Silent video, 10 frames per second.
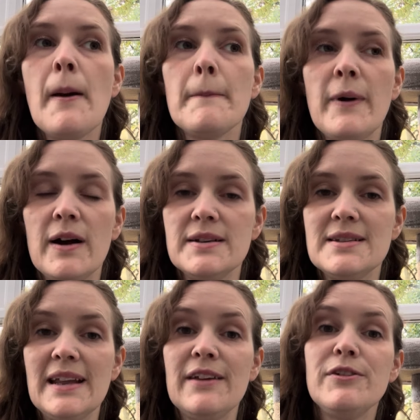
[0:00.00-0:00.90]
but
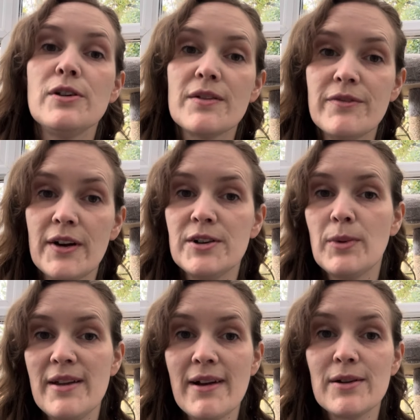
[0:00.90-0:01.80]
if you can find a
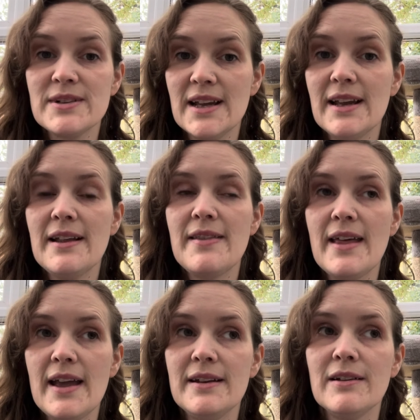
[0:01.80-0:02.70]
way around it,
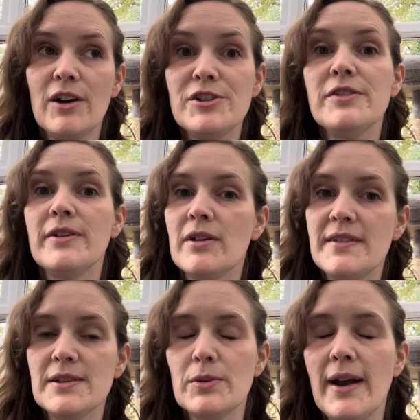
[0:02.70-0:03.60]
then I do feel like
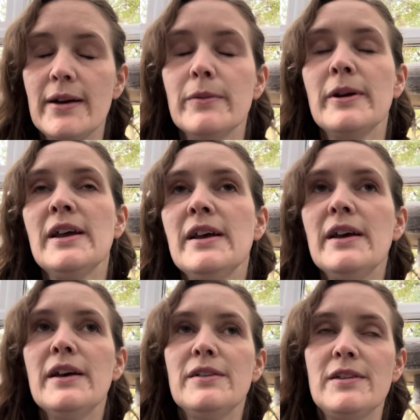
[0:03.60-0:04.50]
this will help.
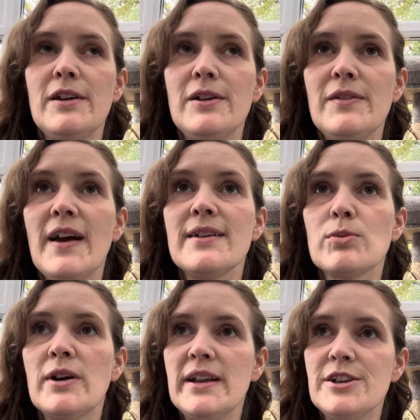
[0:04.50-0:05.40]
So that's
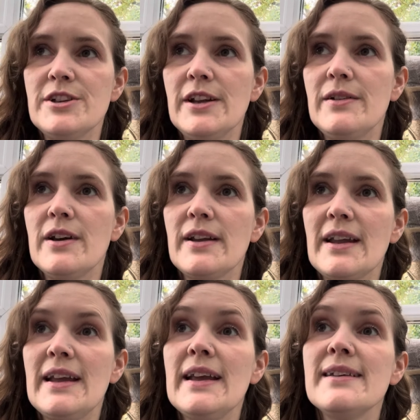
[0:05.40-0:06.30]
one issue that
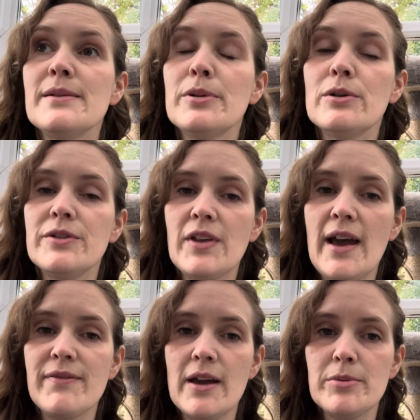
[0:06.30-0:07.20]
it is important to
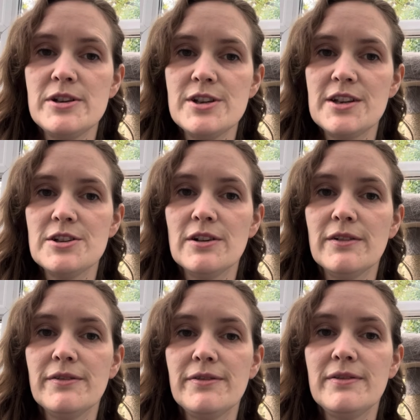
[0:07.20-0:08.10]
have that appreciation
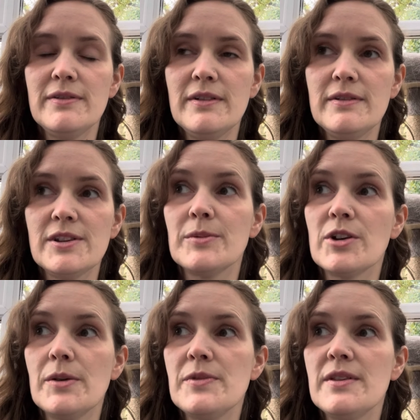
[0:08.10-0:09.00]
of
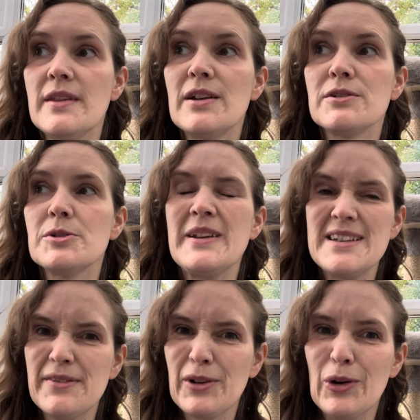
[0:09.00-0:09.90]
sometimes they're not just being
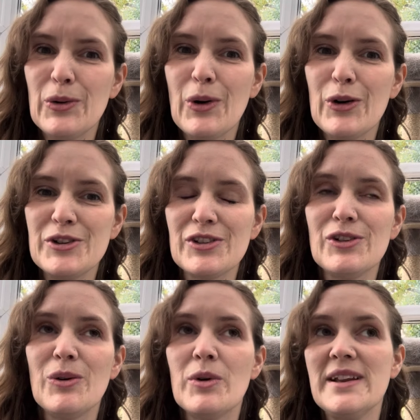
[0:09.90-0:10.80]
difficult or just
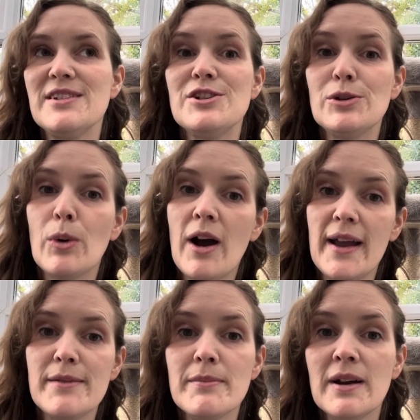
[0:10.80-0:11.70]
not wanting to do what
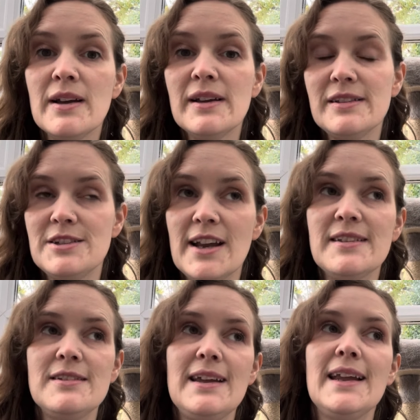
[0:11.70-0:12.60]
I'm
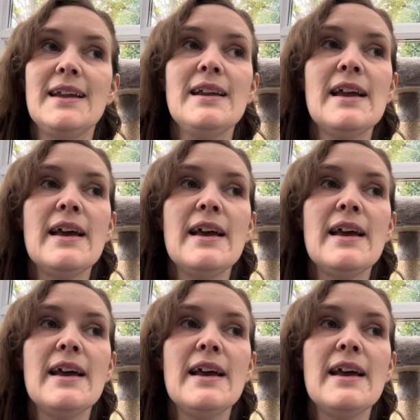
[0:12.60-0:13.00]
suggesting,